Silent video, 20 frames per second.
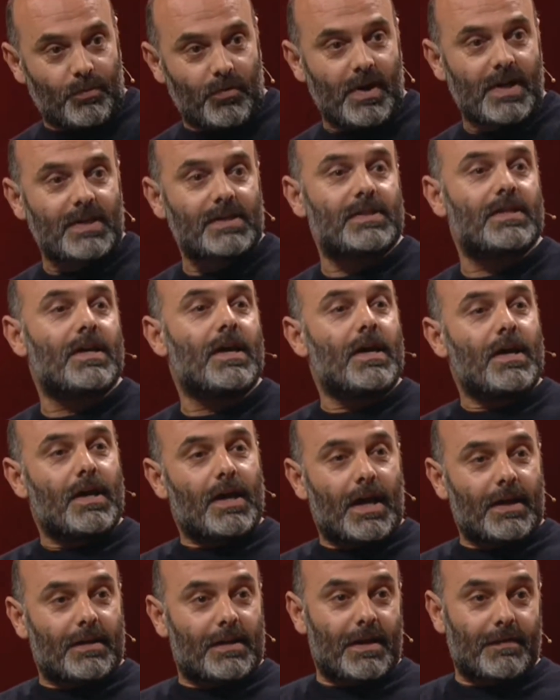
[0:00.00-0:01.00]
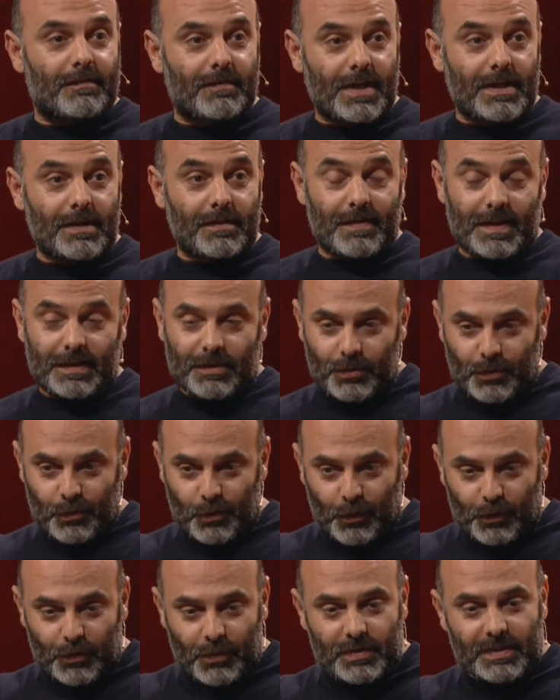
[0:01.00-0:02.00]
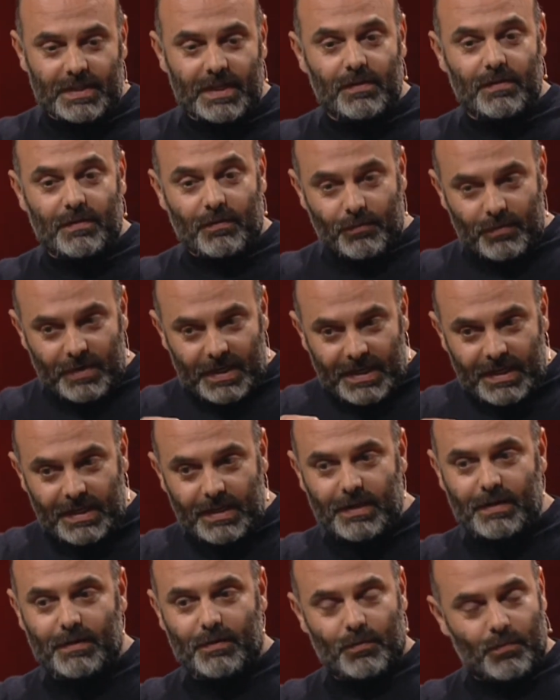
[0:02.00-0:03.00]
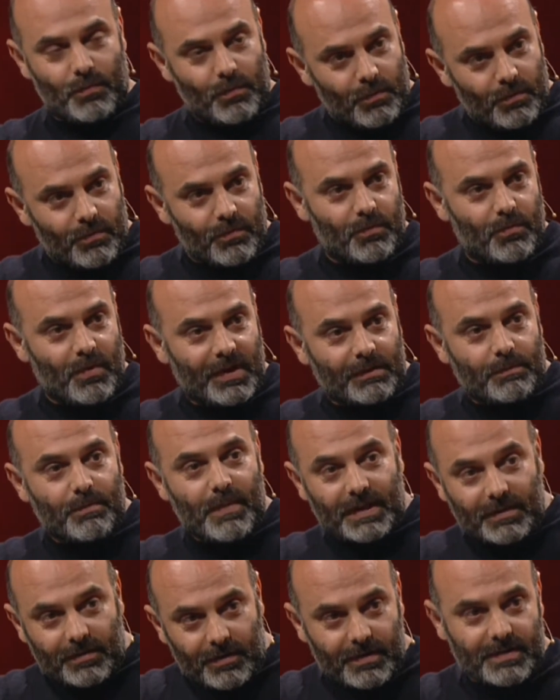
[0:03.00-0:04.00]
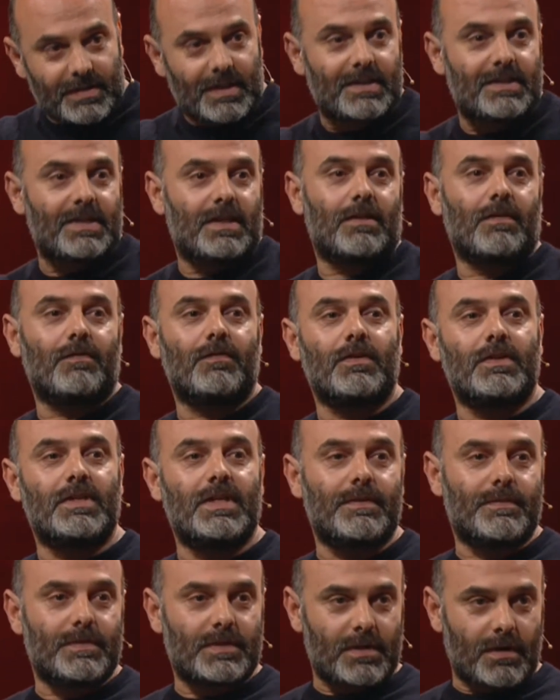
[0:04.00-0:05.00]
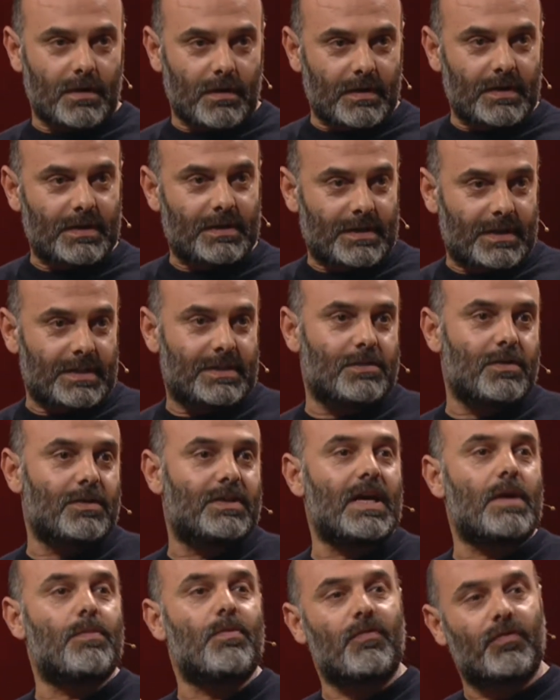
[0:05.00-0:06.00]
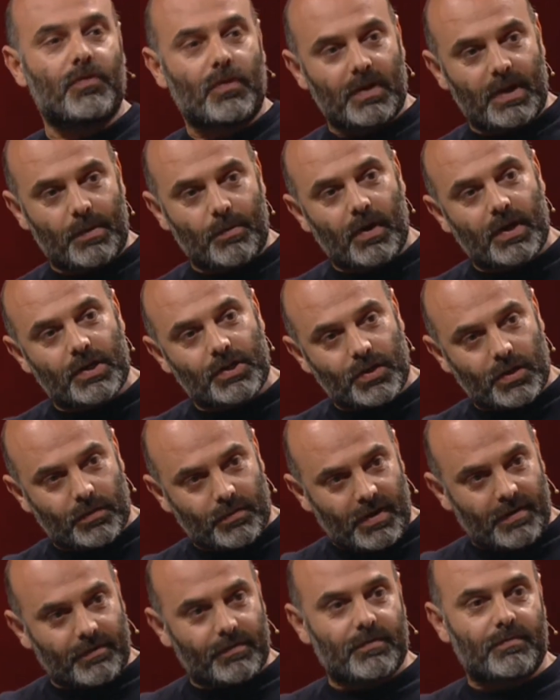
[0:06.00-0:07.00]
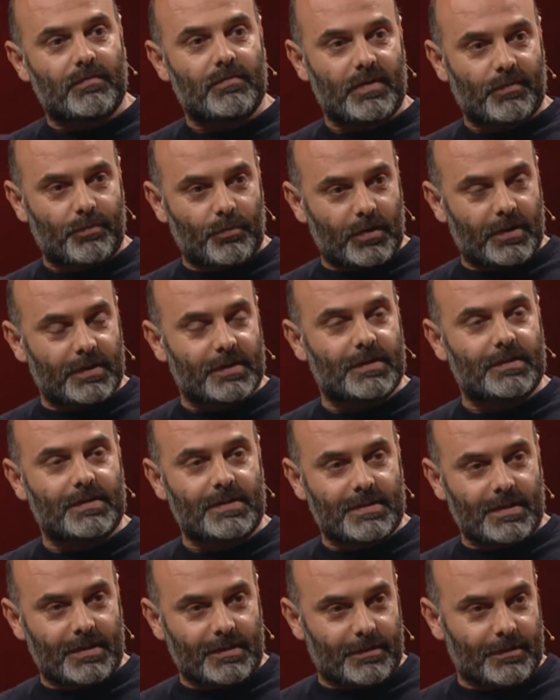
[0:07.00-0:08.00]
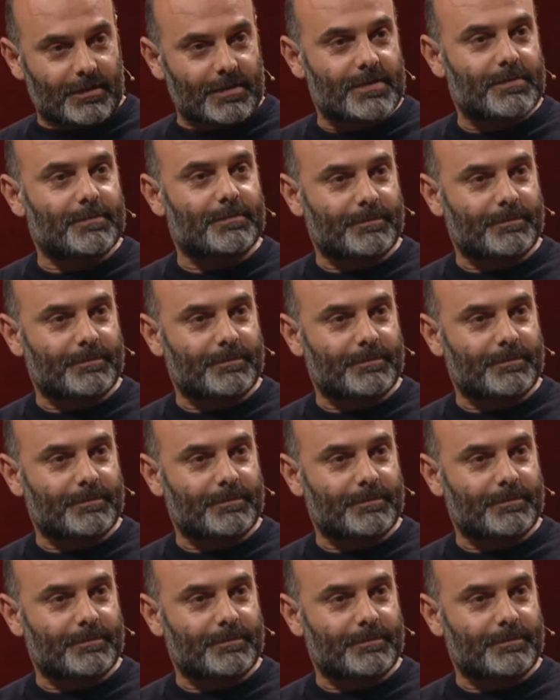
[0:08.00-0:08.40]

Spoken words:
price, and then that you understand really what matters at the end of the day. Mm-hmm. So it's the type of collaboration we have with brand and designers.